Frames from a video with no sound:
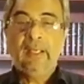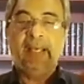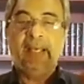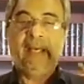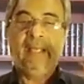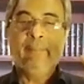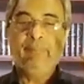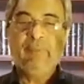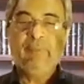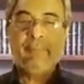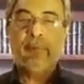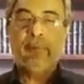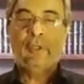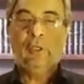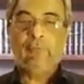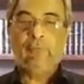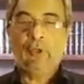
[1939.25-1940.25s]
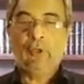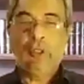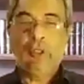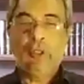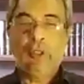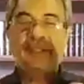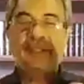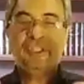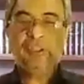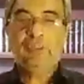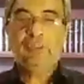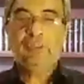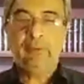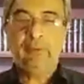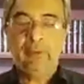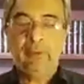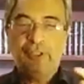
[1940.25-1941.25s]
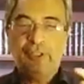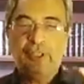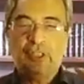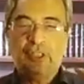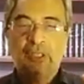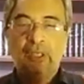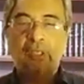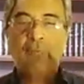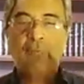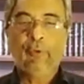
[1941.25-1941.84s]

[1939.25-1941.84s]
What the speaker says: And people of all these three religions